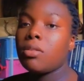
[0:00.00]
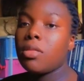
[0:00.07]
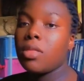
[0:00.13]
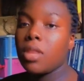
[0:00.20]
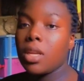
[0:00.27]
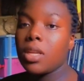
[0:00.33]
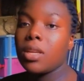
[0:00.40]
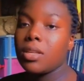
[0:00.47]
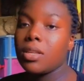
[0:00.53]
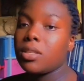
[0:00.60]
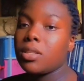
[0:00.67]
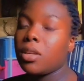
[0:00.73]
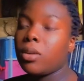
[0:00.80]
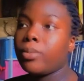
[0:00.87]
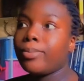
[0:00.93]
think
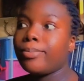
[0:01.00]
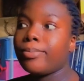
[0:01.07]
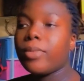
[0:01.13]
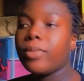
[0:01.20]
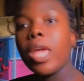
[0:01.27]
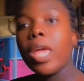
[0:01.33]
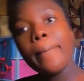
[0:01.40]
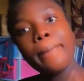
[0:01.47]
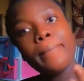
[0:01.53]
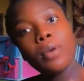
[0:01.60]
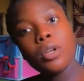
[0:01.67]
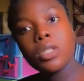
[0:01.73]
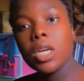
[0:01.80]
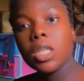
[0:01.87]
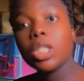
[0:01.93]
is
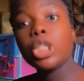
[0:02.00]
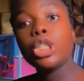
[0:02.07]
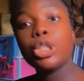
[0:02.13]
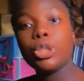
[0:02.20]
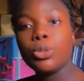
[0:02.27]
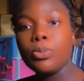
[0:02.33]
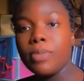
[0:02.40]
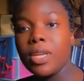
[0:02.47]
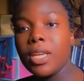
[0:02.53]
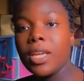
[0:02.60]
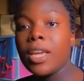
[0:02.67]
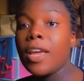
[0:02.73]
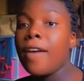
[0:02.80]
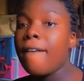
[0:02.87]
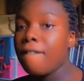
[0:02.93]
important to me.
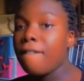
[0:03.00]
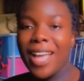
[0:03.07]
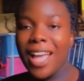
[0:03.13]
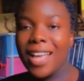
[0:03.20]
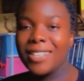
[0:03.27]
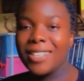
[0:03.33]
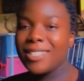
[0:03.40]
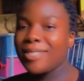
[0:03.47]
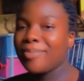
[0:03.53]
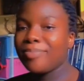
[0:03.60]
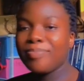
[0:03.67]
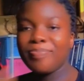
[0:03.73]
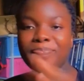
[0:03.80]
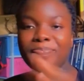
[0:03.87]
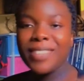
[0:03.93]
Guys,
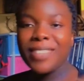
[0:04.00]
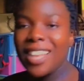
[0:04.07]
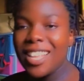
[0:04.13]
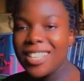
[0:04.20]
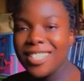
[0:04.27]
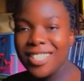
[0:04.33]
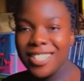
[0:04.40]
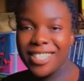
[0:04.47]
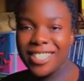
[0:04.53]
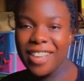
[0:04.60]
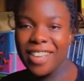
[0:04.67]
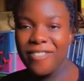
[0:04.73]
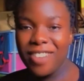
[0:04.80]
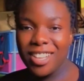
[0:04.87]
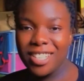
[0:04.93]
let's
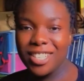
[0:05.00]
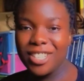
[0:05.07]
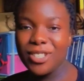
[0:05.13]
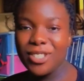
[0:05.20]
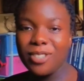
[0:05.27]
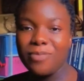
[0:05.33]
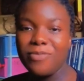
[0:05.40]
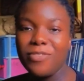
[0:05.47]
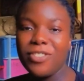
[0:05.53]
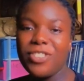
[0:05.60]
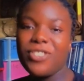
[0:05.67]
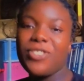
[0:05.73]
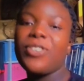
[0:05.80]
dive right into the video.